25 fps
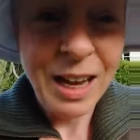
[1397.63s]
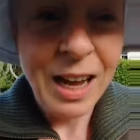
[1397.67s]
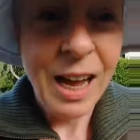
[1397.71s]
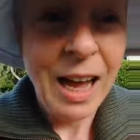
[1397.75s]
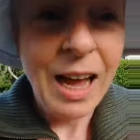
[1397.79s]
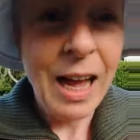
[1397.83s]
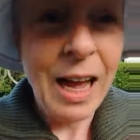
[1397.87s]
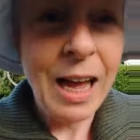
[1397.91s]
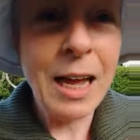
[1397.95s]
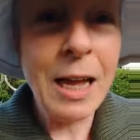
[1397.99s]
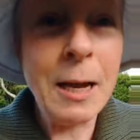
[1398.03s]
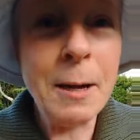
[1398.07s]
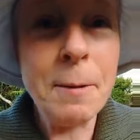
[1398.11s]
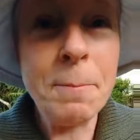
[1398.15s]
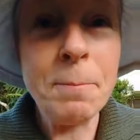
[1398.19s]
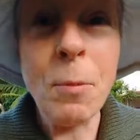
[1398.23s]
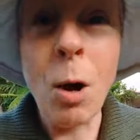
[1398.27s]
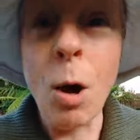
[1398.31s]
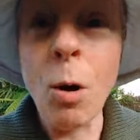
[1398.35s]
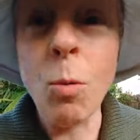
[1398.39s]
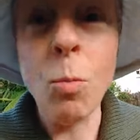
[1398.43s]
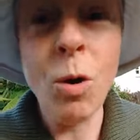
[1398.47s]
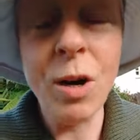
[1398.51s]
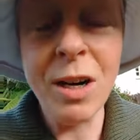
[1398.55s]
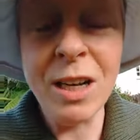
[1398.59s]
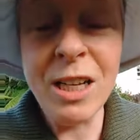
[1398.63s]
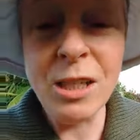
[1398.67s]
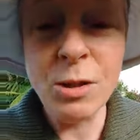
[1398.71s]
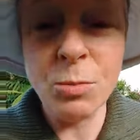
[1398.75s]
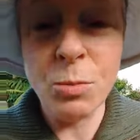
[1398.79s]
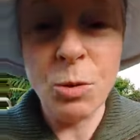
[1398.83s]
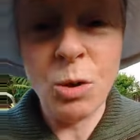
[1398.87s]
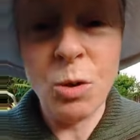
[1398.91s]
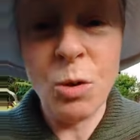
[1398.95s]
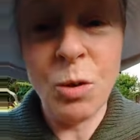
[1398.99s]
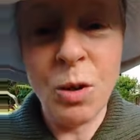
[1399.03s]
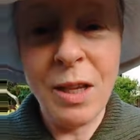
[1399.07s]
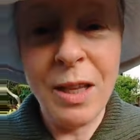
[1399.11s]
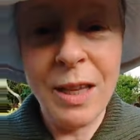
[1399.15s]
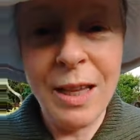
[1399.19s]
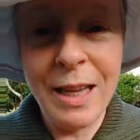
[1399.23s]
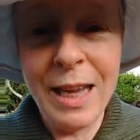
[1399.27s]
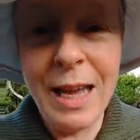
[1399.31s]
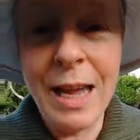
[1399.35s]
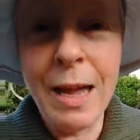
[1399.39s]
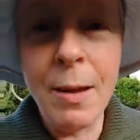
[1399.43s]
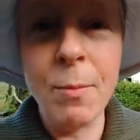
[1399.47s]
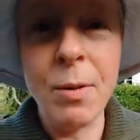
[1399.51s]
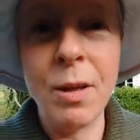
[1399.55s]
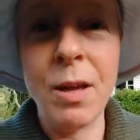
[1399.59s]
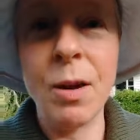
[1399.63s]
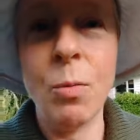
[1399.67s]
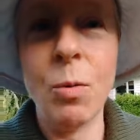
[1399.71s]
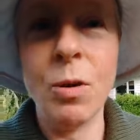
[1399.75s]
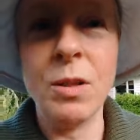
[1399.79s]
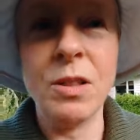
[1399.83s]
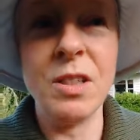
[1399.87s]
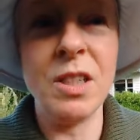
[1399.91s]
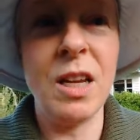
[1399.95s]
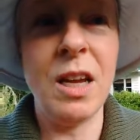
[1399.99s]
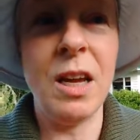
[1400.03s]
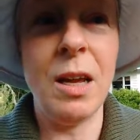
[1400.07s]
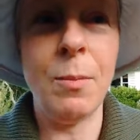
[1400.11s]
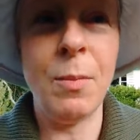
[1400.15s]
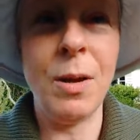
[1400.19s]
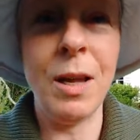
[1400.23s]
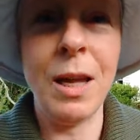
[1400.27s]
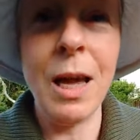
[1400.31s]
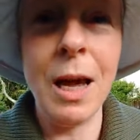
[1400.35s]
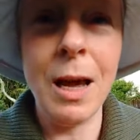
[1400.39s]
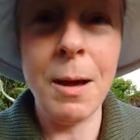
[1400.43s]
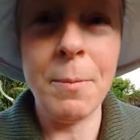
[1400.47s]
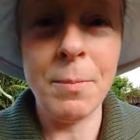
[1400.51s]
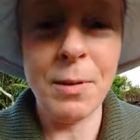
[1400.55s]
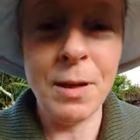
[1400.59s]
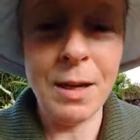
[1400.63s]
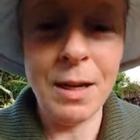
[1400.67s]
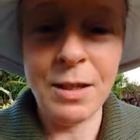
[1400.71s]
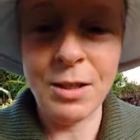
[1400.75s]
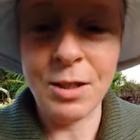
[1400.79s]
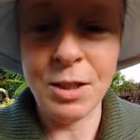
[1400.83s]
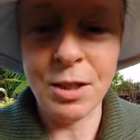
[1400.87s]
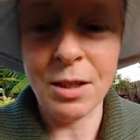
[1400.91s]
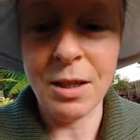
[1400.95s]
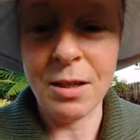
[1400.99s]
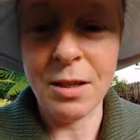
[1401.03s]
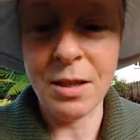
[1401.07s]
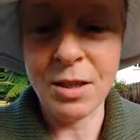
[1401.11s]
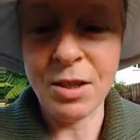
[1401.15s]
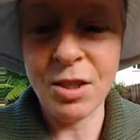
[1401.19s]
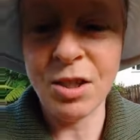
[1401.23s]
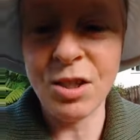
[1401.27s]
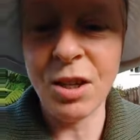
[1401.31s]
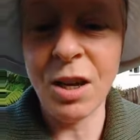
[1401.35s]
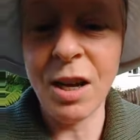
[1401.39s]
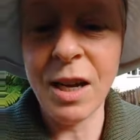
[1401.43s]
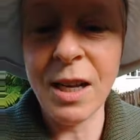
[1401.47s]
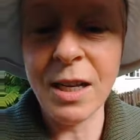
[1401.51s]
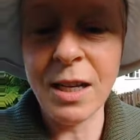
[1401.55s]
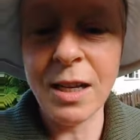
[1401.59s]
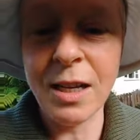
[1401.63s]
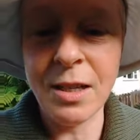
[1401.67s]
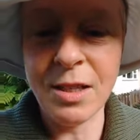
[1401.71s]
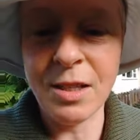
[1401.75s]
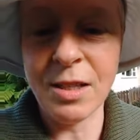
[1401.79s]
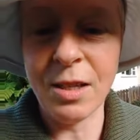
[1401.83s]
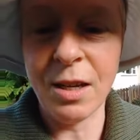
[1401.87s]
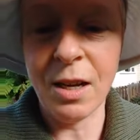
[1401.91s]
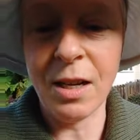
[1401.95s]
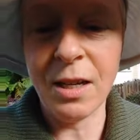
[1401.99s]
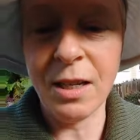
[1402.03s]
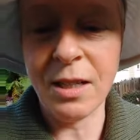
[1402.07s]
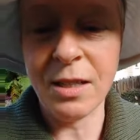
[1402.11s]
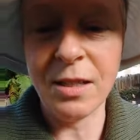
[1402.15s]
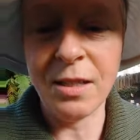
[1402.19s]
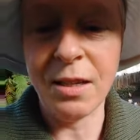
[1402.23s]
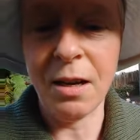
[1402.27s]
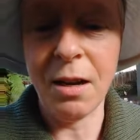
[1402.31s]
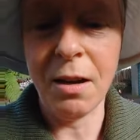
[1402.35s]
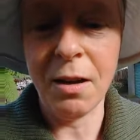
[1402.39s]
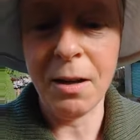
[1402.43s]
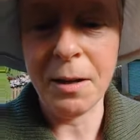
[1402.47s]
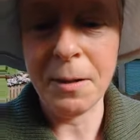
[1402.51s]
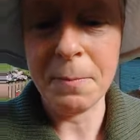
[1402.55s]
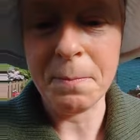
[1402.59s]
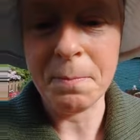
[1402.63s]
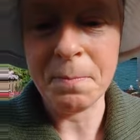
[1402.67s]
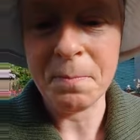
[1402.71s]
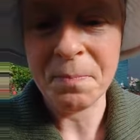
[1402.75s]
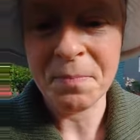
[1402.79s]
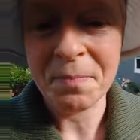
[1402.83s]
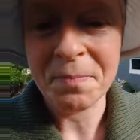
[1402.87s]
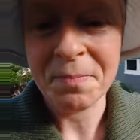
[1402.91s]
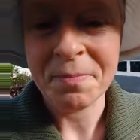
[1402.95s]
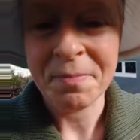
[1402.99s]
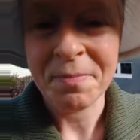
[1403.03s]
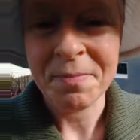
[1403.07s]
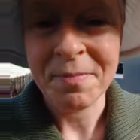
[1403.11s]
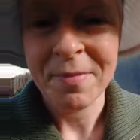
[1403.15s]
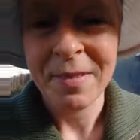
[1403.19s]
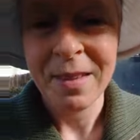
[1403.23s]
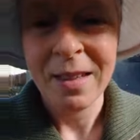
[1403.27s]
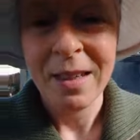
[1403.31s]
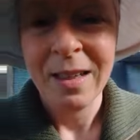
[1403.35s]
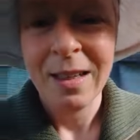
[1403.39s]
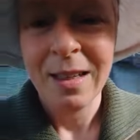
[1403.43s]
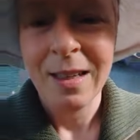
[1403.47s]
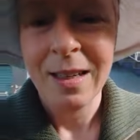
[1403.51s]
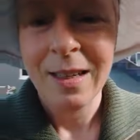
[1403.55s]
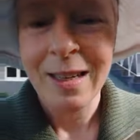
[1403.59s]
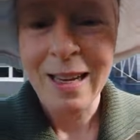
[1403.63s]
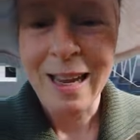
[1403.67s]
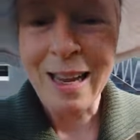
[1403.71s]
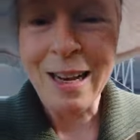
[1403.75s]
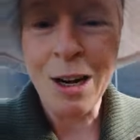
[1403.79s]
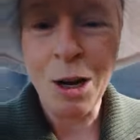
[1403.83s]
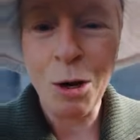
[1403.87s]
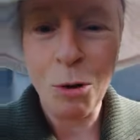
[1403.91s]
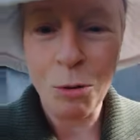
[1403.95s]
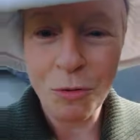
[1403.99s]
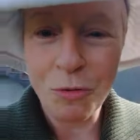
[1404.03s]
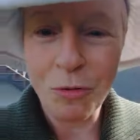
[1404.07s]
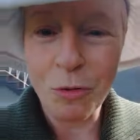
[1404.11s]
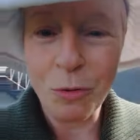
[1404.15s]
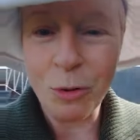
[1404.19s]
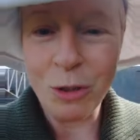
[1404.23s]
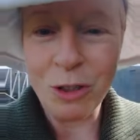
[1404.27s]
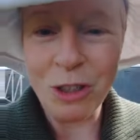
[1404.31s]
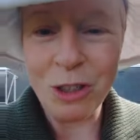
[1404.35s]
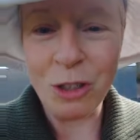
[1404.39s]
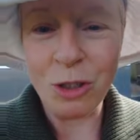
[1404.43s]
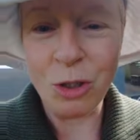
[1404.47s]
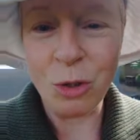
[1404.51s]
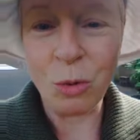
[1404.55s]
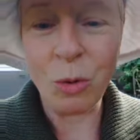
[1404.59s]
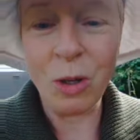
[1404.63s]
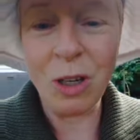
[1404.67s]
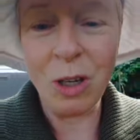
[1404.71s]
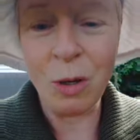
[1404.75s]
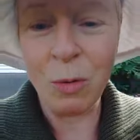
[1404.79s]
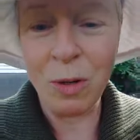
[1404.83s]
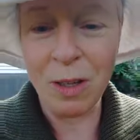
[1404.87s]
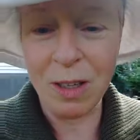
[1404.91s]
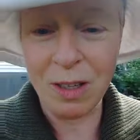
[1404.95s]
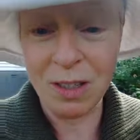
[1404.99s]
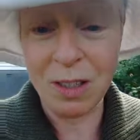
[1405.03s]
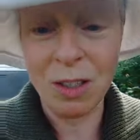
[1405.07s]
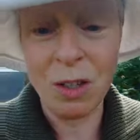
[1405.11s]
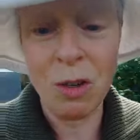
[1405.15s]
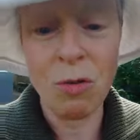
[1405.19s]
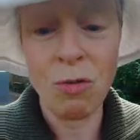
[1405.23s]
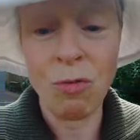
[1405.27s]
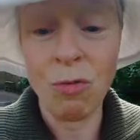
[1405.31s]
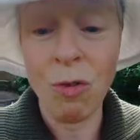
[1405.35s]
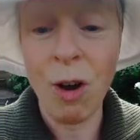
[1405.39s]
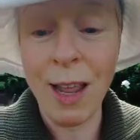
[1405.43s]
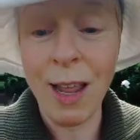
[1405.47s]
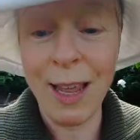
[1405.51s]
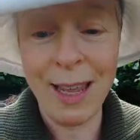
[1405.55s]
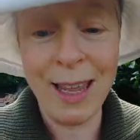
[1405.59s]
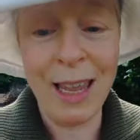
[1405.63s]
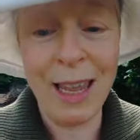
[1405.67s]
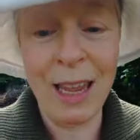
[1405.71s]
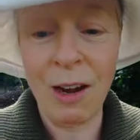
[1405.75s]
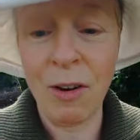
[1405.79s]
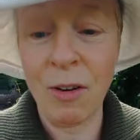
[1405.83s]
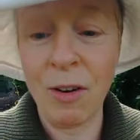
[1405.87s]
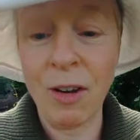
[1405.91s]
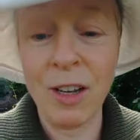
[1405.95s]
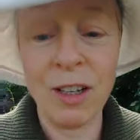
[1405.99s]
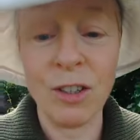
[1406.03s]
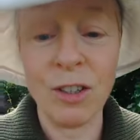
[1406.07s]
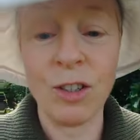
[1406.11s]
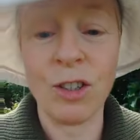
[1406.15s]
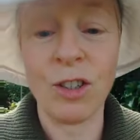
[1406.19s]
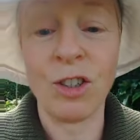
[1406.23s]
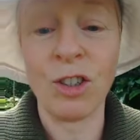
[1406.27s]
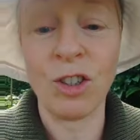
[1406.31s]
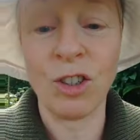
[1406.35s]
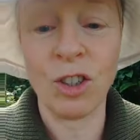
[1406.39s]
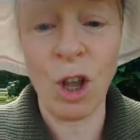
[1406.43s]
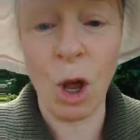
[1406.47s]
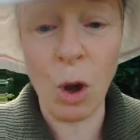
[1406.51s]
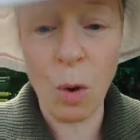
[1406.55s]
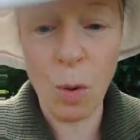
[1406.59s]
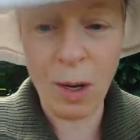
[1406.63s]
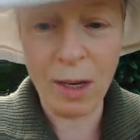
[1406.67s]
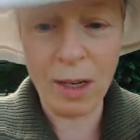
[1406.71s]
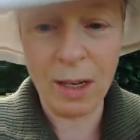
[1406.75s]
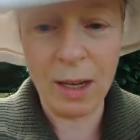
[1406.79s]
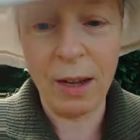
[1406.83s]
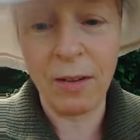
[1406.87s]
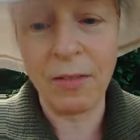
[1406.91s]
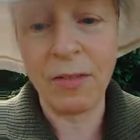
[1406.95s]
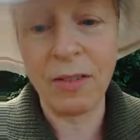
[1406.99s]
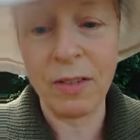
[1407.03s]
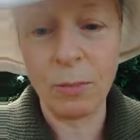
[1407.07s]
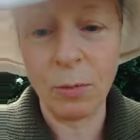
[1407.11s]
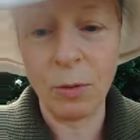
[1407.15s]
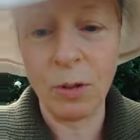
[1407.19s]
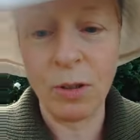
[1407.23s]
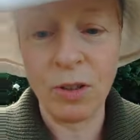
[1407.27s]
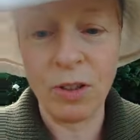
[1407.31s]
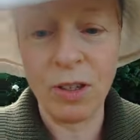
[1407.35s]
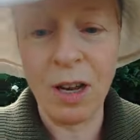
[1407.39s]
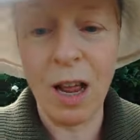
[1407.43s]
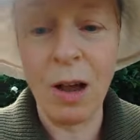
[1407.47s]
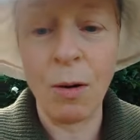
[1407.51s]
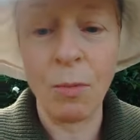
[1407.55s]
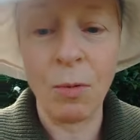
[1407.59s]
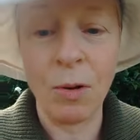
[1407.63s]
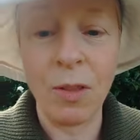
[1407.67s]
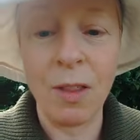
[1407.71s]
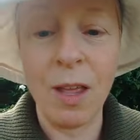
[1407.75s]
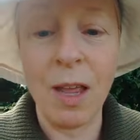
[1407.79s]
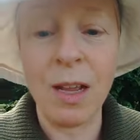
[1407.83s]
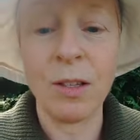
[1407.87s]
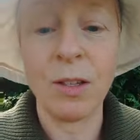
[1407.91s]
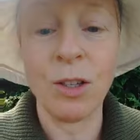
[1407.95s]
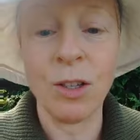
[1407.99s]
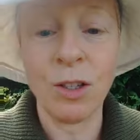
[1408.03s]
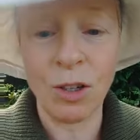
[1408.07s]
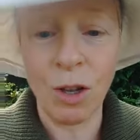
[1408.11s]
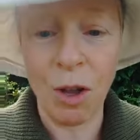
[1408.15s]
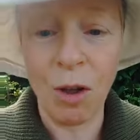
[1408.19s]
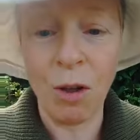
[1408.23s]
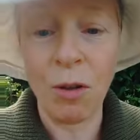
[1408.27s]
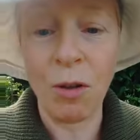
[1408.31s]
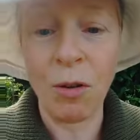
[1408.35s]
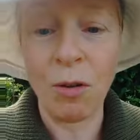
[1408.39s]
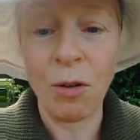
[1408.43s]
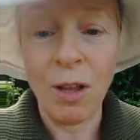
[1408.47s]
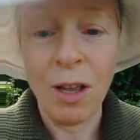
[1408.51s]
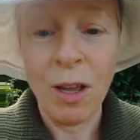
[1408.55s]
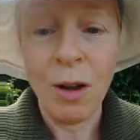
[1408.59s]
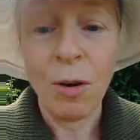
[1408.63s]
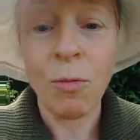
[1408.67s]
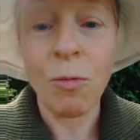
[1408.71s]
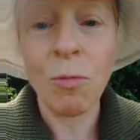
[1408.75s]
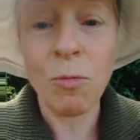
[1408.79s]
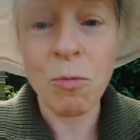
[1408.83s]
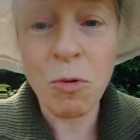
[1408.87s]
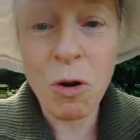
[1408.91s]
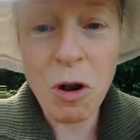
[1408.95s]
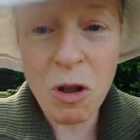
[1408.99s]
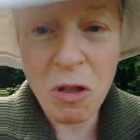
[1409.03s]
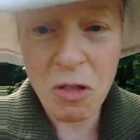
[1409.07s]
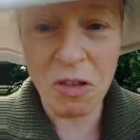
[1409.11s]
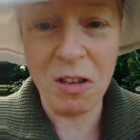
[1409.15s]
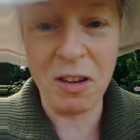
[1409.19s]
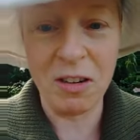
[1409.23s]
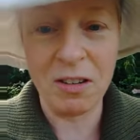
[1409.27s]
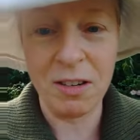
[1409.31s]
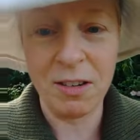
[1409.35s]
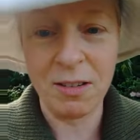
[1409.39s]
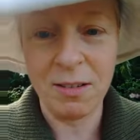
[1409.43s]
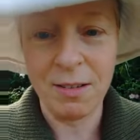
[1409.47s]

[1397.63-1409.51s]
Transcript: on what he's been doing in the Gambia, what's coming up. It's an exciting time. And I look forward to you joining with us. And you're right, Carrie, it is so uncomfortable to start with and so worth it.